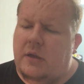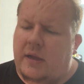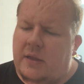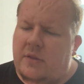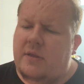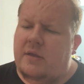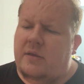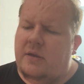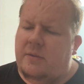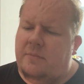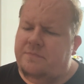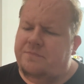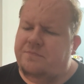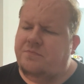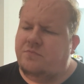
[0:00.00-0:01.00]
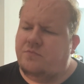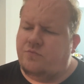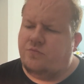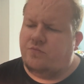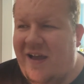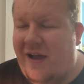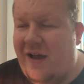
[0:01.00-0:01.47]
And then,
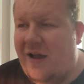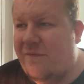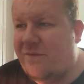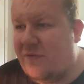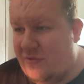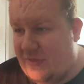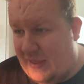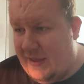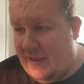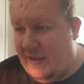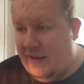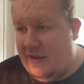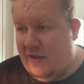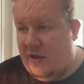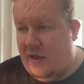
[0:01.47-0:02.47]
after that,